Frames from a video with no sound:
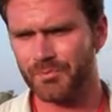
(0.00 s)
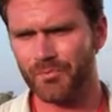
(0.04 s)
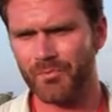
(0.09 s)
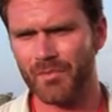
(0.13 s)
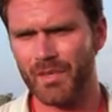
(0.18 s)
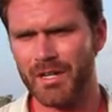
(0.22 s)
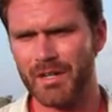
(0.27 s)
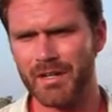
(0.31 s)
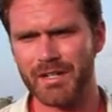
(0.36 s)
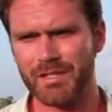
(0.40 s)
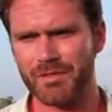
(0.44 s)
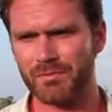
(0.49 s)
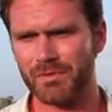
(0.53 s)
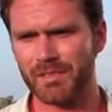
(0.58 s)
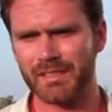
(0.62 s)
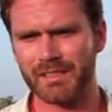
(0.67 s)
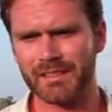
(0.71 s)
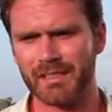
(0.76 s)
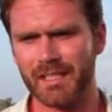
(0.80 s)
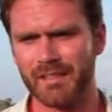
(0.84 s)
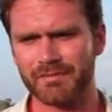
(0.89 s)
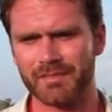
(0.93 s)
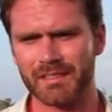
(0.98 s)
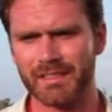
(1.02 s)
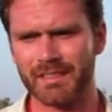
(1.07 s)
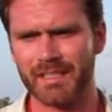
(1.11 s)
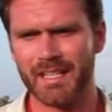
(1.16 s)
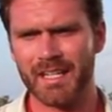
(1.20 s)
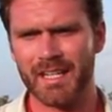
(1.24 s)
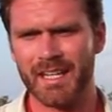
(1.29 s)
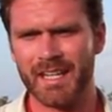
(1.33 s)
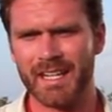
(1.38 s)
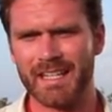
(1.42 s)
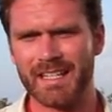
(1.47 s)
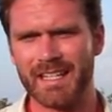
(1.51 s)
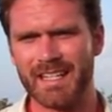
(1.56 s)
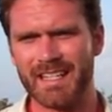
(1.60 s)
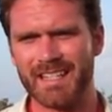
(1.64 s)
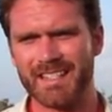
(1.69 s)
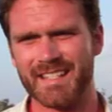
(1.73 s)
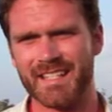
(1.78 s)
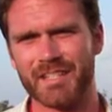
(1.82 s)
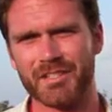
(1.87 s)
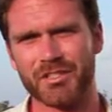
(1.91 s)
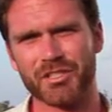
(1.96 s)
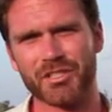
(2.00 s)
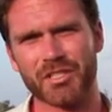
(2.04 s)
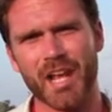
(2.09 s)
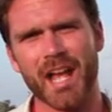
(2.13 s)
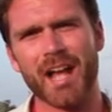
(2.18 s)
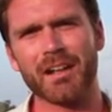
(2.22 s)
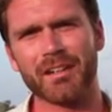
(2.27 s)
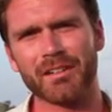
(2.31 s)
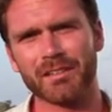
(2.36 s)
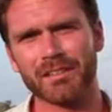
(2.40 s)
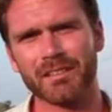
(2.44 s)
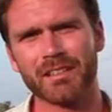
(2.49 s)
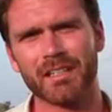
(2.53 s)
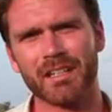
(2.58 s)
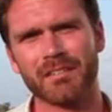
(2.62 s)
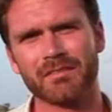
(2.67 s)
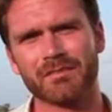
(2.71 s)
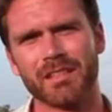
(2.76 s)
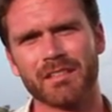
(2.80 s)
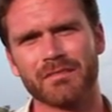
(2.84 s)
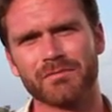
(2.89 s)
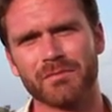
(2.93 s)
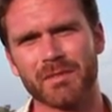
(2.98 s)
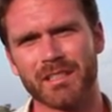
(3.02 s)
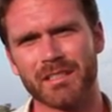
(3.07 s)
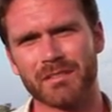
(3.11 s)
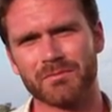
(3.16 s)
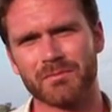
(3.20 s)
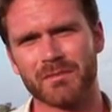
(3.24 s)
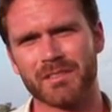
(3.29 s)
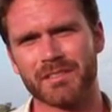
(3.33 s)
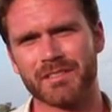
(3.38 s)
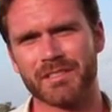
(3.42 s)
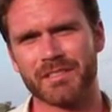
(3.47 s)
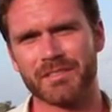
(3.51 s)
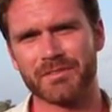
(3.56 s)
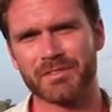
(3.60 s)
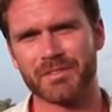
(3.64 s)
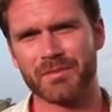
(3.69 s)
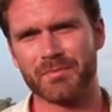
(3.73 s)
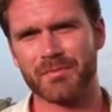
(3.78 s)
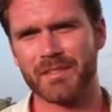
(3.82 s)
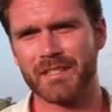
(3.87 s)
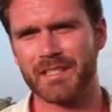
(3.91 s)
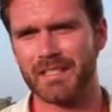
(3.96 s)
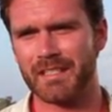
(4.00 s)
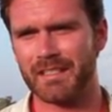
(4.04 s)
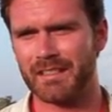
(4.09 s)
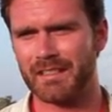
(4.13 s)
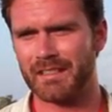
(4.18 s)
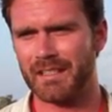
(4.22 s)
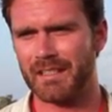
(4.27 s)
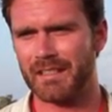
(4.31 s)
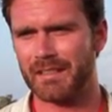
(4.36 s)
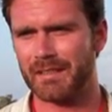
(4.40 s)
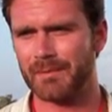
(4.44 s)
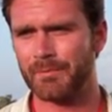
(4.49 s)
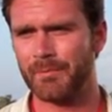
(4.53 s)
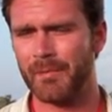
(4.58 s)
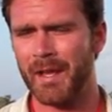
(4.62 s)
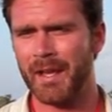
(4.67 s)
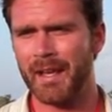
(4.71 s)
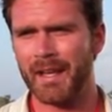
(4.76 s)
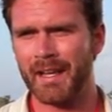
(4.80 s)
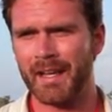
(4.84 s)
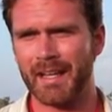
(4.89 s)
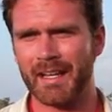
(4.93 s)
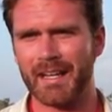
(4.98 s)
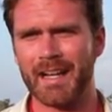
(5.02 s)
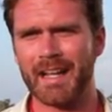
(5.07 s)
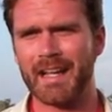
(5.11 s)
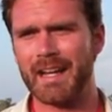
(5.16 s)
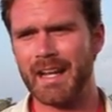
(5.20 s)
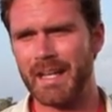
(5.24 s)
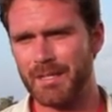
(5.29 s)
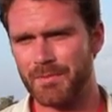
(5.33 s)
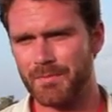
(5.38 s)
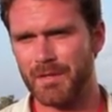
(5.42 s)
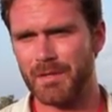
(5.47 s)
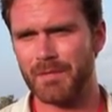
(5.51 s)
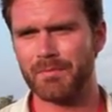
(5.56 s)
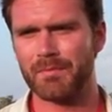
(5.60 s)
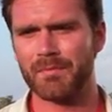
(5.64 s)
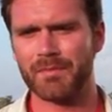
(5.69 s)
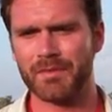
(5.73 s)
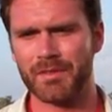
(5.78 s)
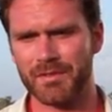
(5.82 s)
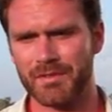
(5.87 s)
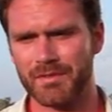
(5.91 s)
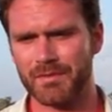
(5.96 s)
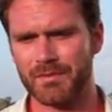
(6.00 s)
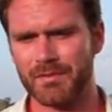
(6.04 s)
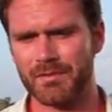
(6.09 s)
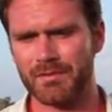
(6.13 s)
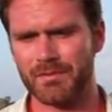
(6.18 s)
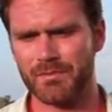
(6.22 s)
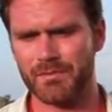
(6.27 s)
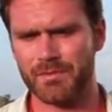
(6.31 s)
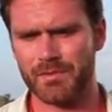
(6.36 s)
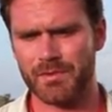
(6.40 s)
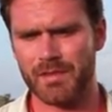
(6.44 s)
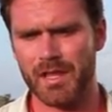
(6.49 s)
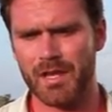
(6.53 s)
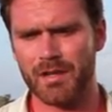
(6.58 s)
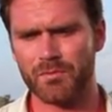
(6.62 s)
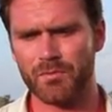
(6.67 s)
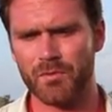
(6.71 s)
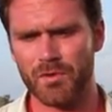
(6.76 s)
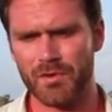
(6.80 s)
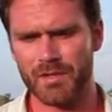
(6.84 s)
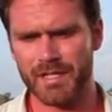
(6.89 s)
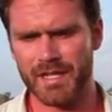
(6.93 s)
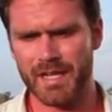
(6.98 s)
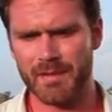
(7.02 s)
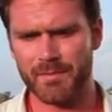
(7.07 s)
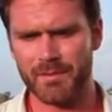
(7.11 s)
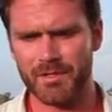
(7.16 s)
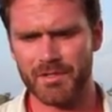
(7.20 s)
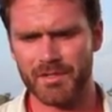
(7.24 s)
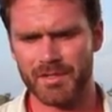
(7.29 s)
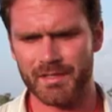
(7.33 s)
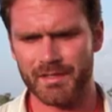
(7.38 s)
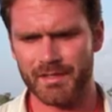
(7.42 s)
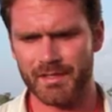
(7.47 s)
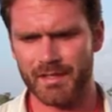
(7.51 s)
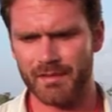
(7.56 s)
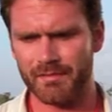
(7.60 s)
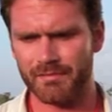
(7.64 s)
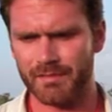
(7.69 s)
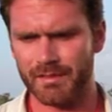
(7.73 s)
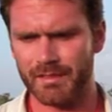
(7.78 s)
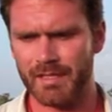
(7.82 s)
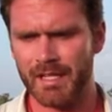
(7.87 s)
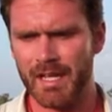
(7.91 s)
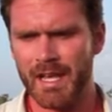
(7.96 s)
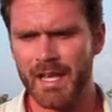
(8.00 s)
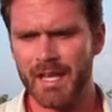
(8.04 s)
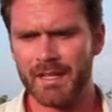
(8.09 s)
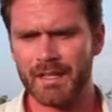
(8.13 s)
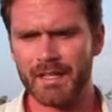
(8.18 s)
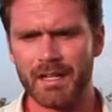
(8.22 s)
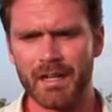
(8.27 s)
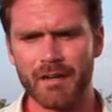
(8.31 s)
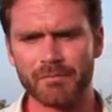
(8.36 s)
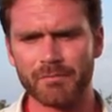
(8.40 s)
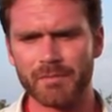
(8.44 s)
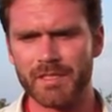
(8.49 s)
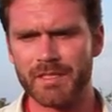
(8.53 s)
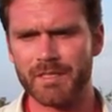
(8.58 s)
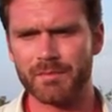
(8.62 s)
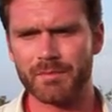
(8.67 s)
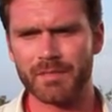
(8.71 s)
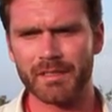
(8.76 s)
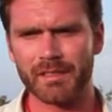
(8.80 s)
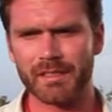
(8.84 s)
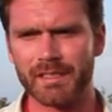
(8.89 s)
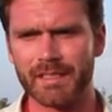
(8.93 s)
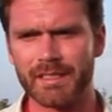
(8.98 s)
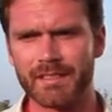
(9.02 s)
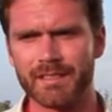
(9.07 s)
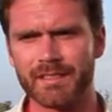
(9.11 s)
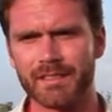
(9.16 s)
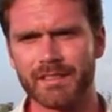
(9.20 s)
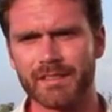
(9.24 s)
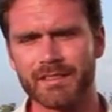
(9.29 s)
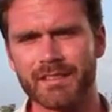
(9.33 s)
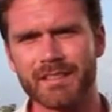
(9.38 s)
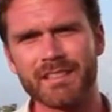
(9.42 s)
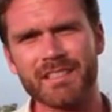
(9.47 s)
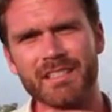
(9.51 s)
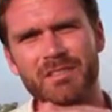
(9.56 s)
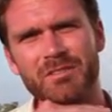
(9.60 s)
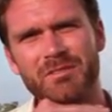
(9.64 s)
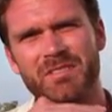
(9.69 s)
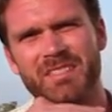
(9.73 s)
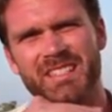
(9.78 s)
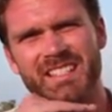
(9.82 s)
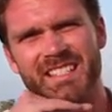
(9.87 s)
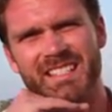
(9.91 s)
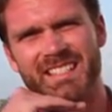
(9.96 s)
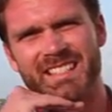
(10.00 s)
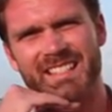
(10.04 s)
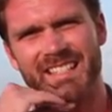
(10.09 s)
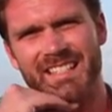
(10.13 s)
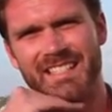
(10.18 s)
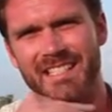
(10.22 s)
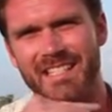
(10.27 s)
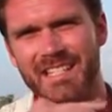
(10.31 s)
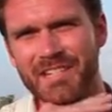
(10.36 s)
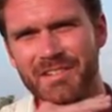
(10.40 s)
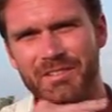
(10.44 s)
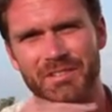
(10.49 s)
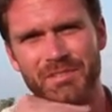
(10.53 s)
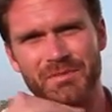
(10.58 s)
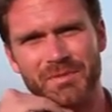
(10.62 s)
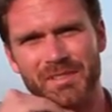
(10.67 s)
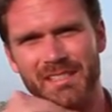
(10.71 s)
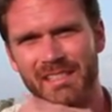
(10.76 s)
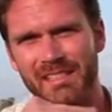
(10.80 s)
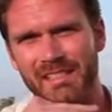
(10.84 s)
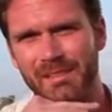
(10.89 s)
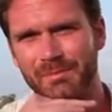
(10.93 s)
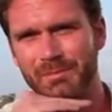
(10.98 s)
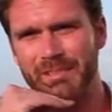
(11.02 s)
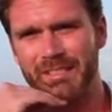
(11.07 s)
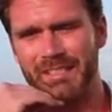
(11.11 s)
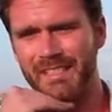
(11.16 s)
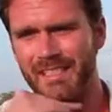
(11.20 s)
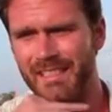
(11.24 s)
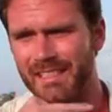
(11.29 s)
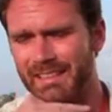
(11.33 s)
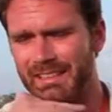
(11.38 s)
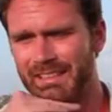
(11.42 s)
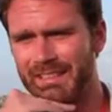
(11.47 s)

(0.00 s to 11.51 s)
you know, has really left it's the shell of what it once used to be, and it has been, there's a lot of war damage and stuff, and the government's ability to deal with these things here is really limited.